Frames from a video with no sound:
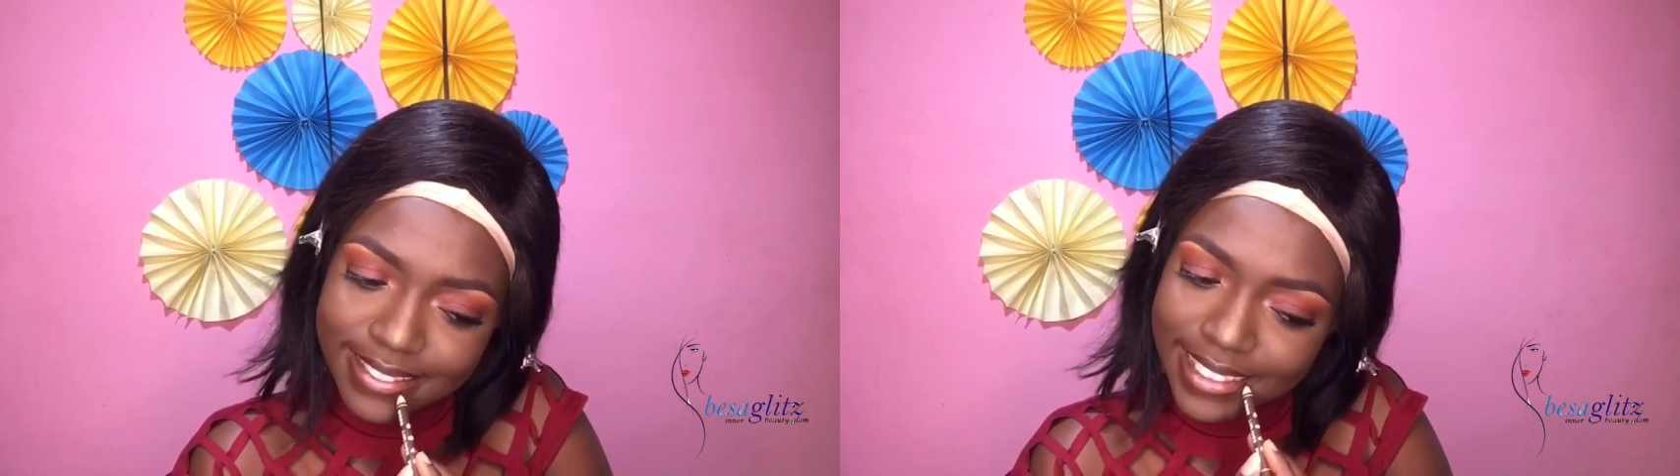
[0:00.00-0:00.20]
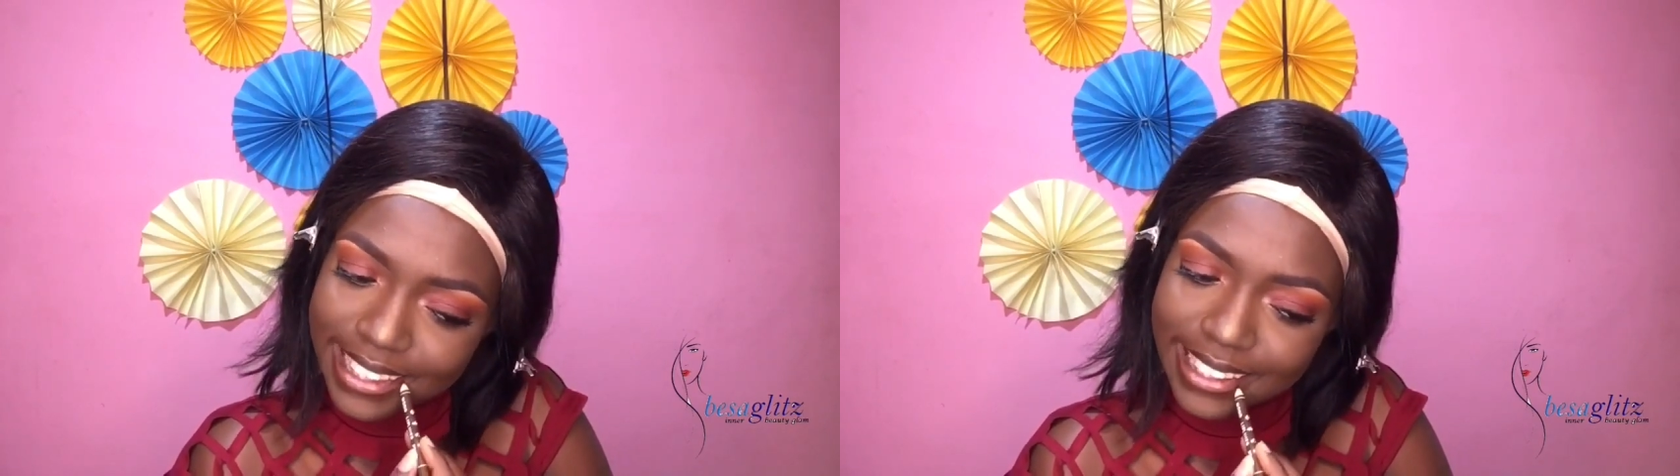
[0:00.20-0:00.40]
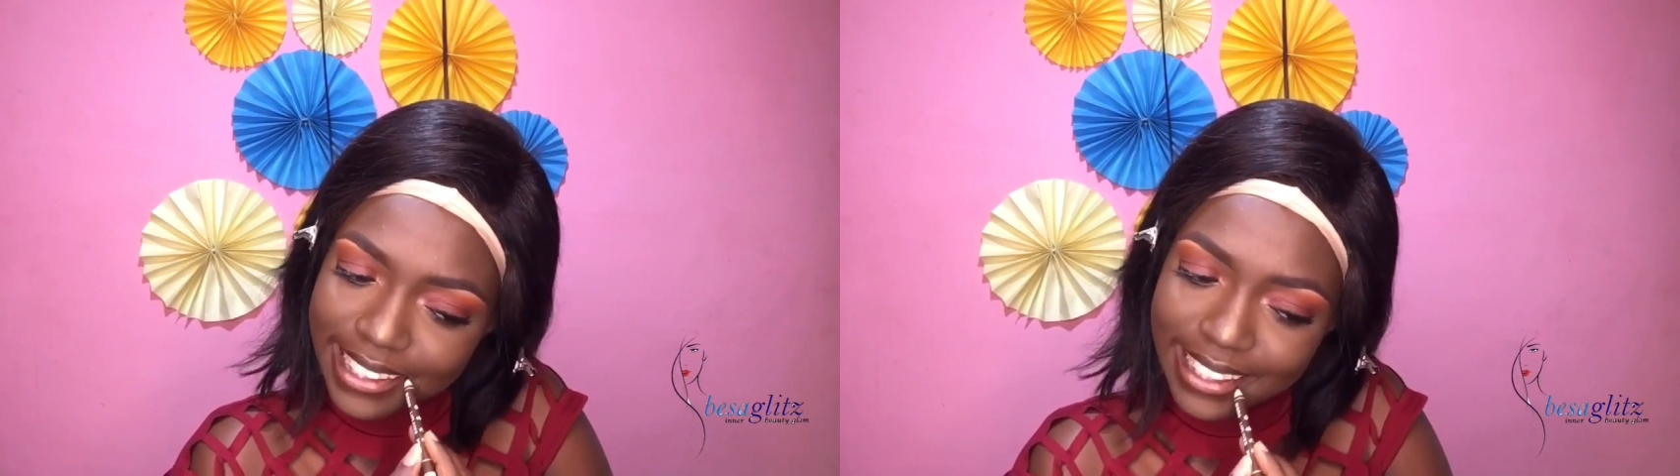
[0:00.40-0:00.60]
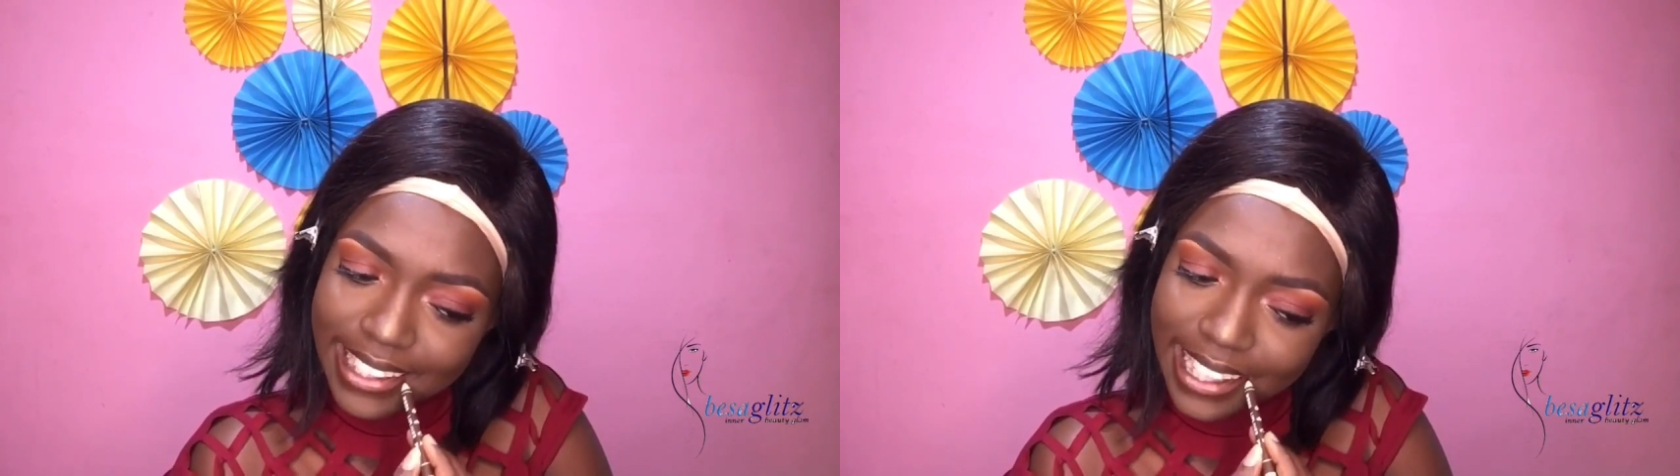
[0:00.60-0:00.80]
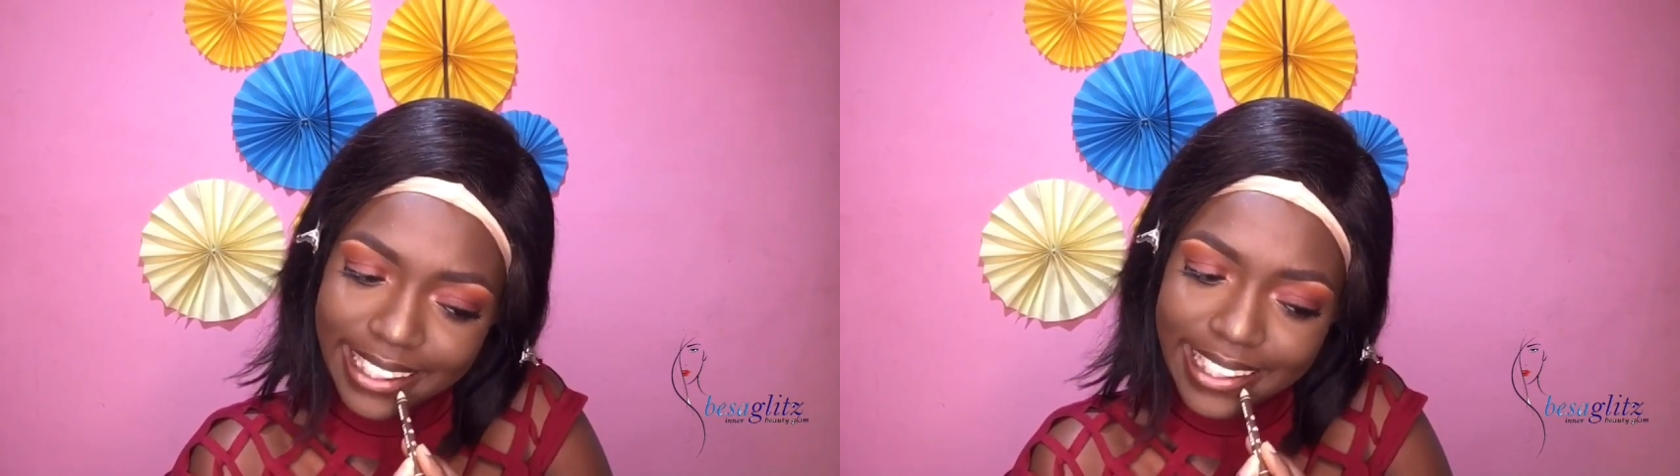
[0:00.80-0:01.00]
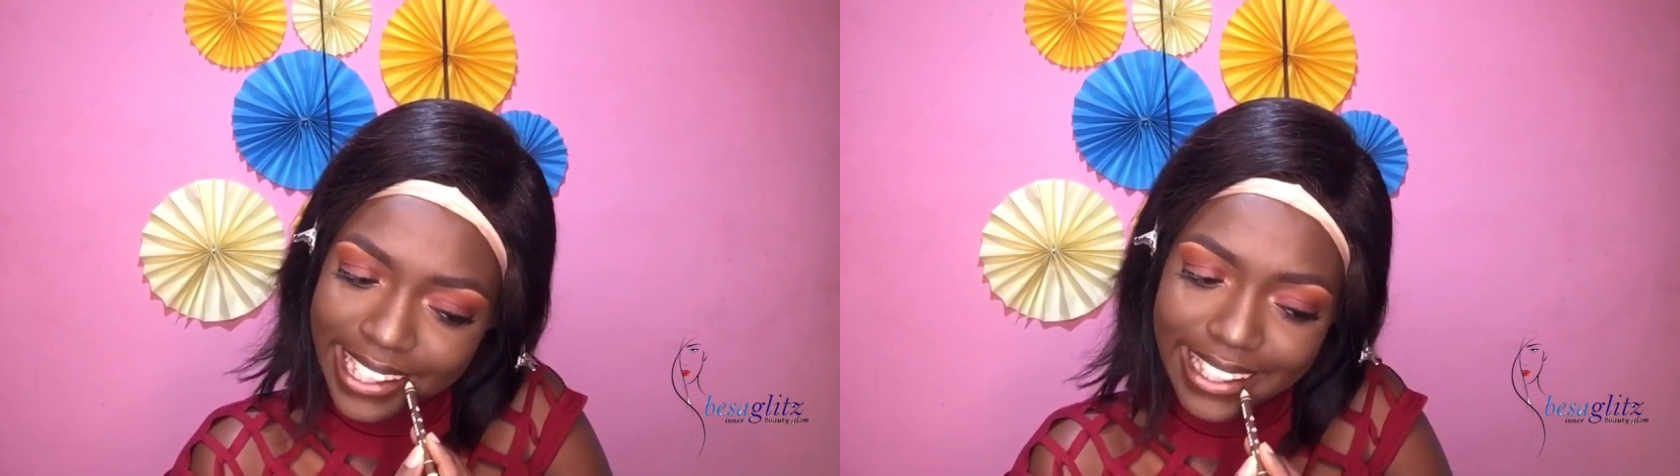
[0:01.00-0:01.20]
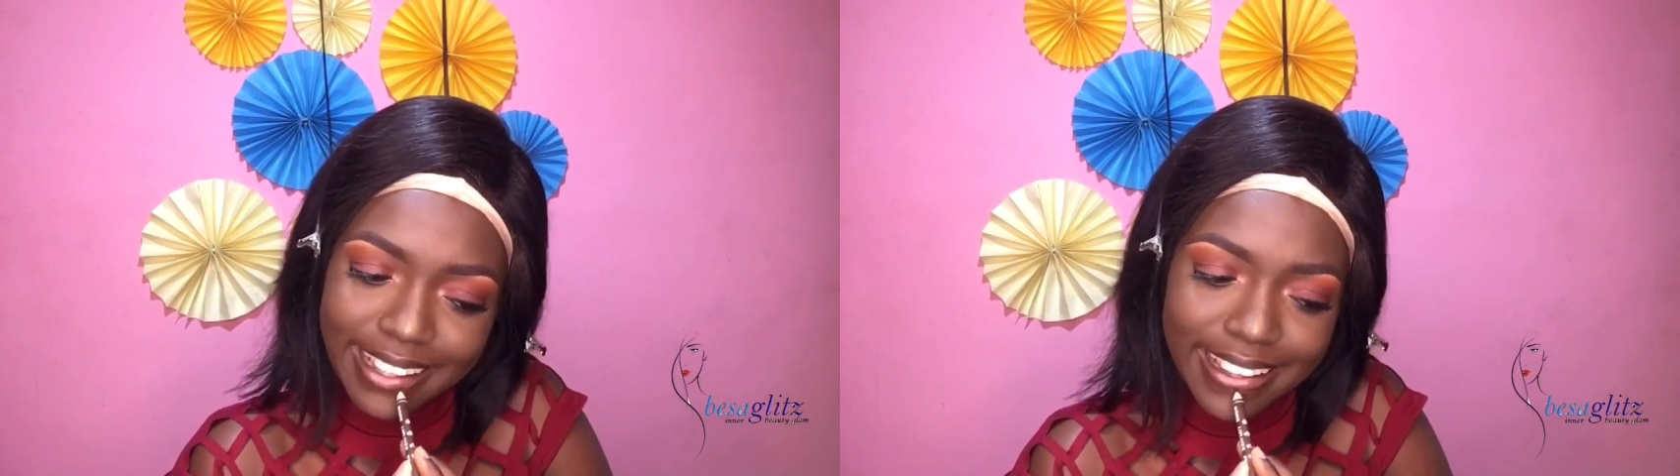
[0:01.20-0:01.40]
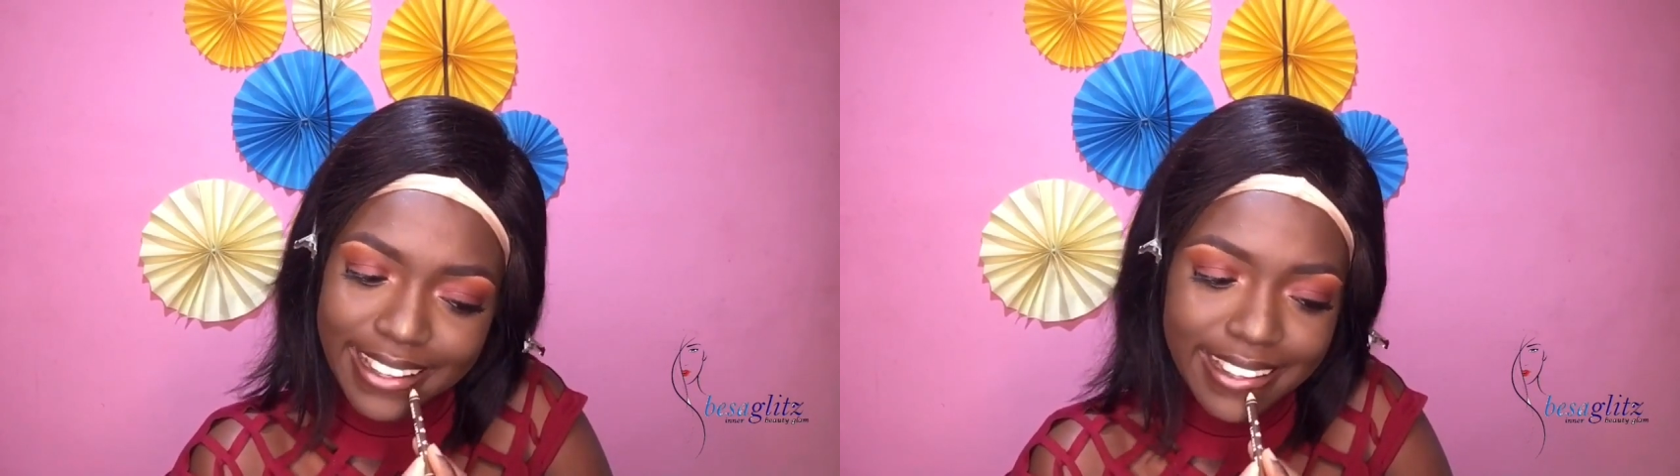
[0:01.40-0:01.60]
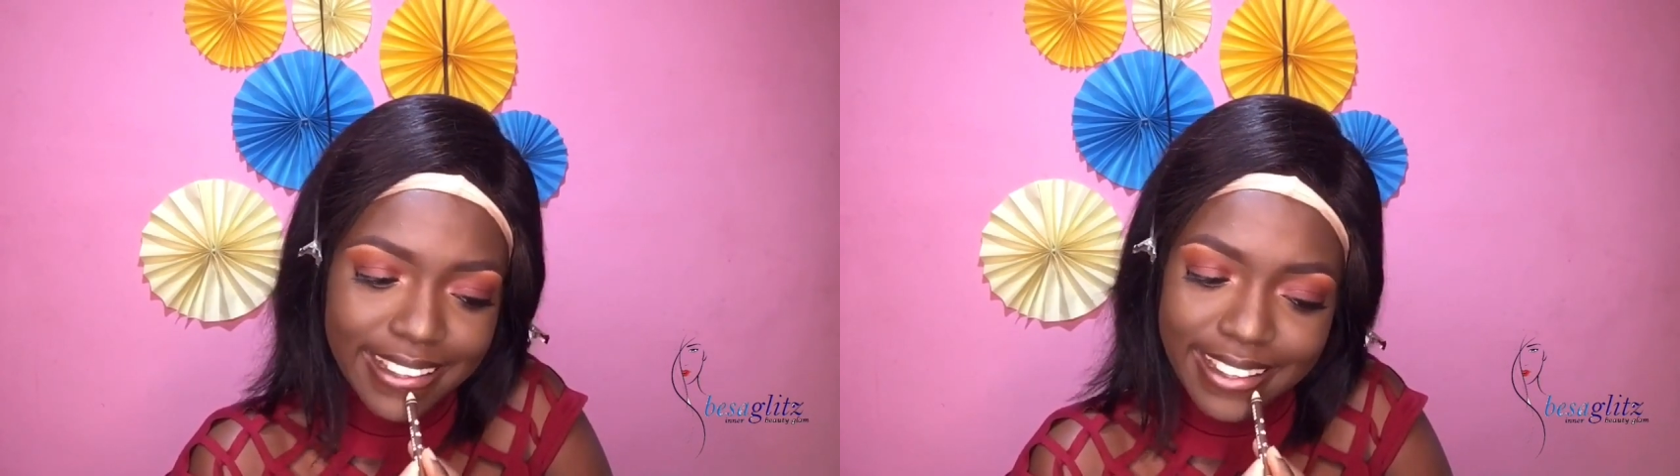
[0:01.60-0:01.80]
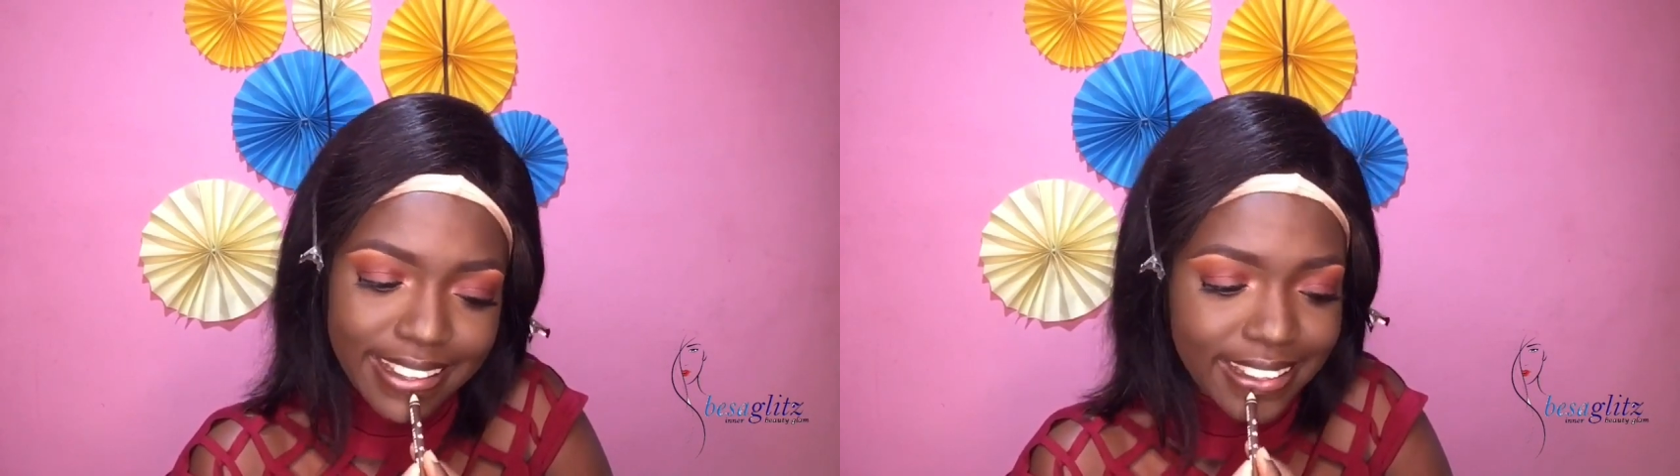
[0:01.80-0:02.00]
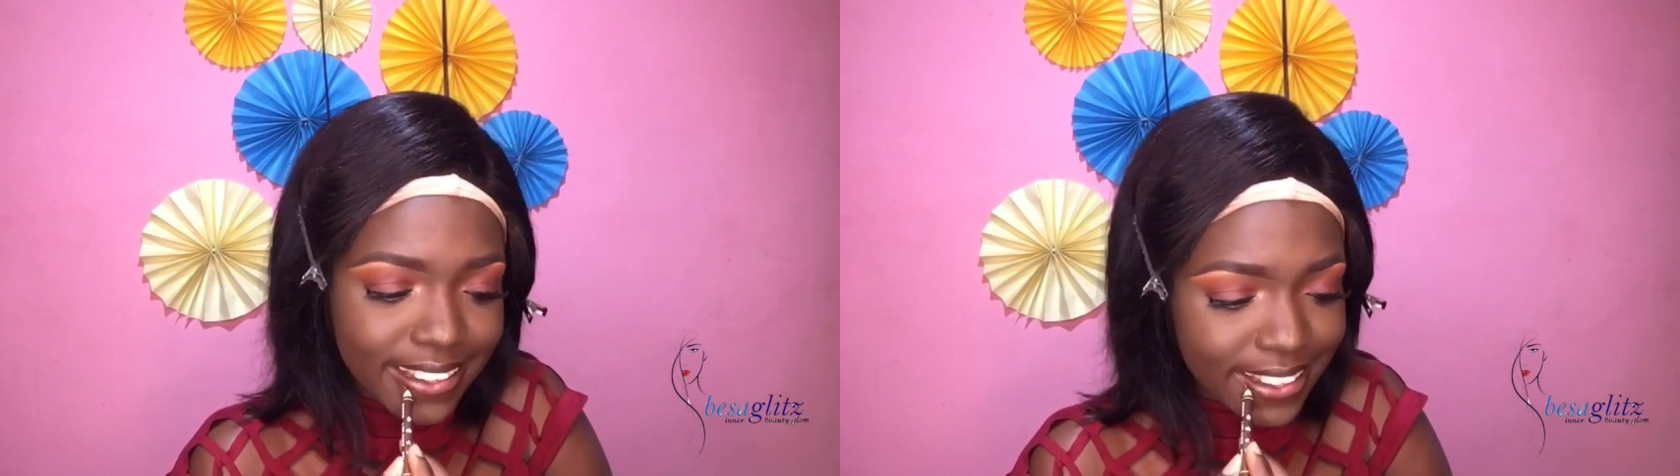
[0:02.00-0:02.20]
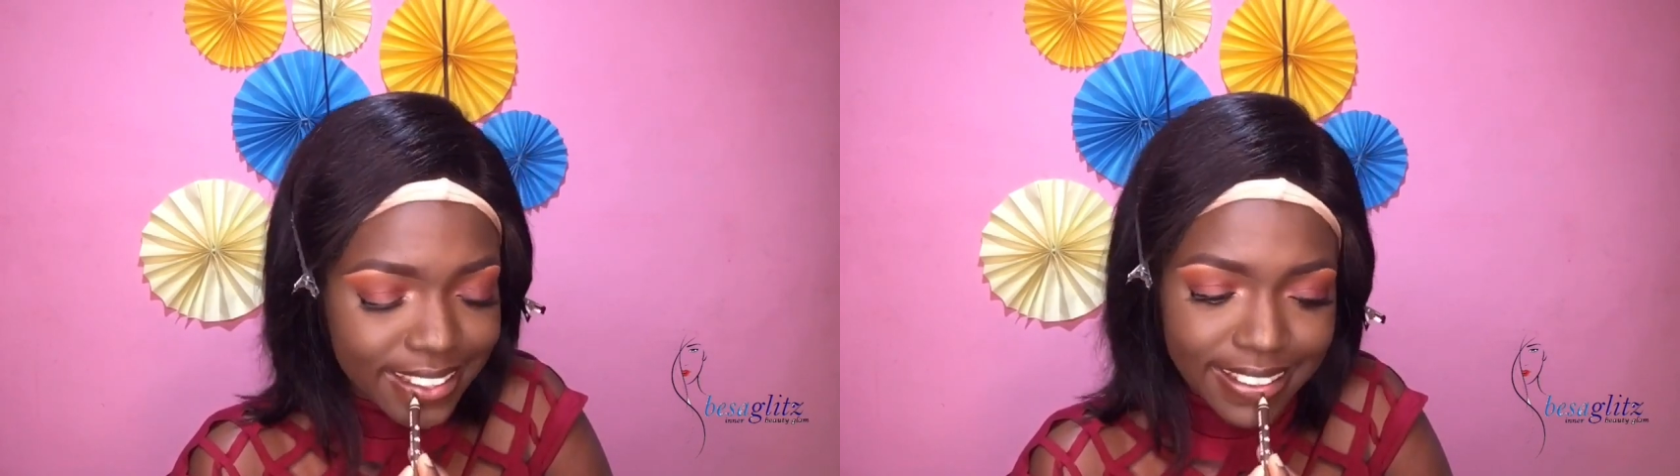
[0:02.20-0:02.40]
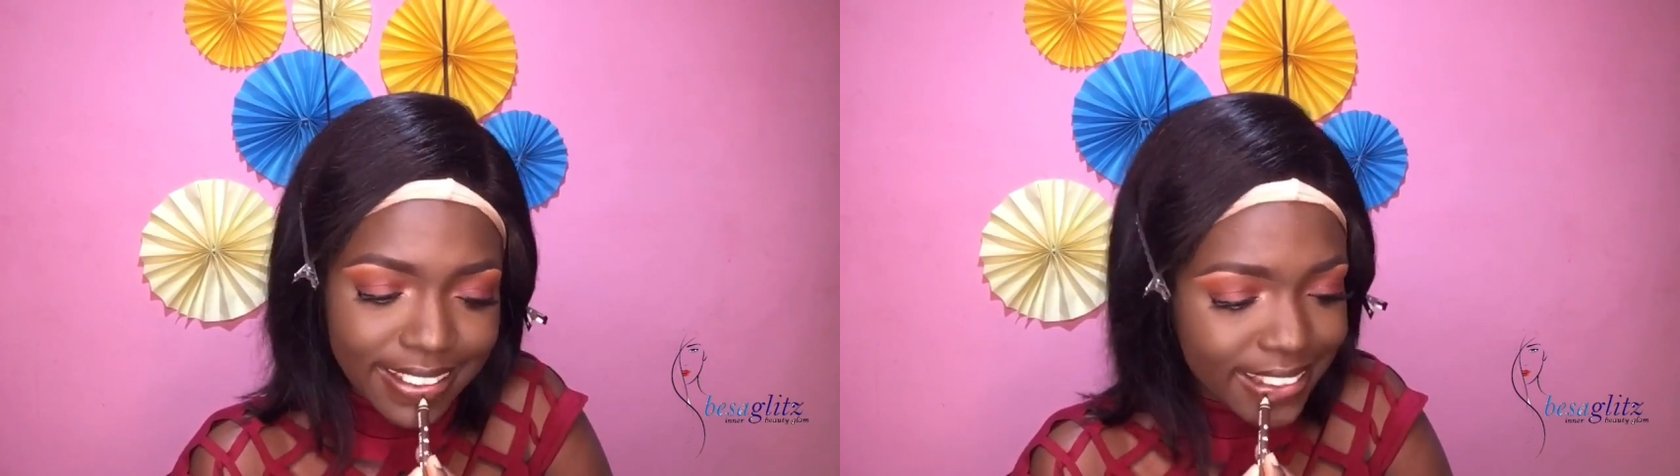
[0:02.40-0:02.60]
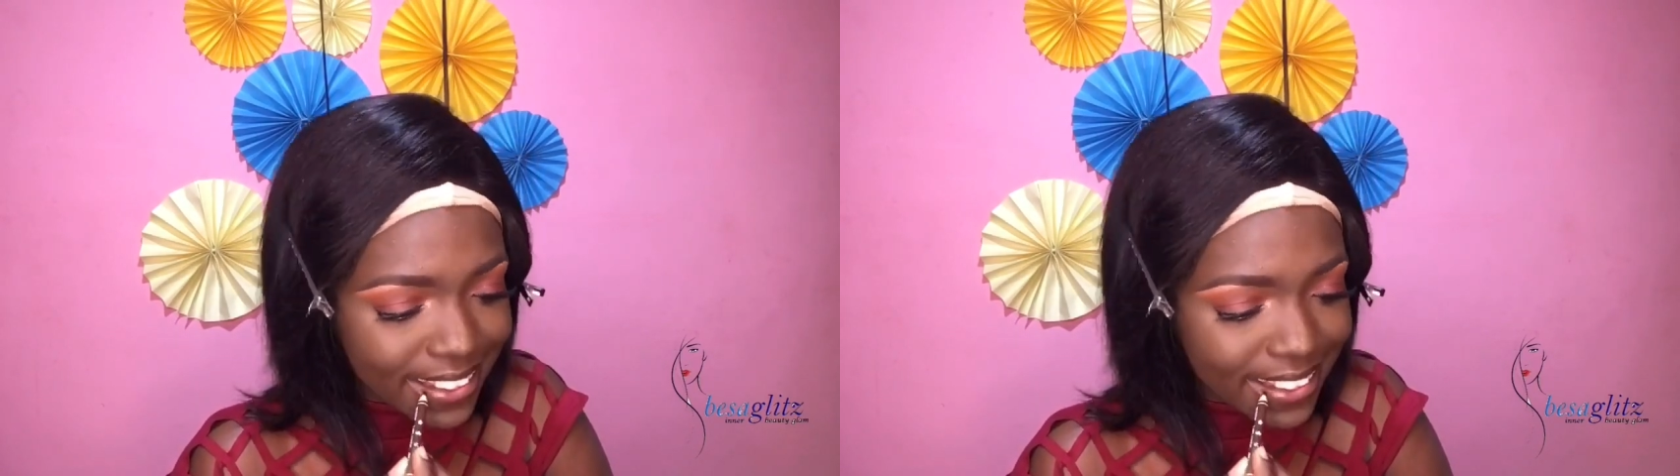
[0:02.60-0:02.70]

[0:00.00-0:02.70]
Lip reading: because you can also use it for your eyebrow. So yeah,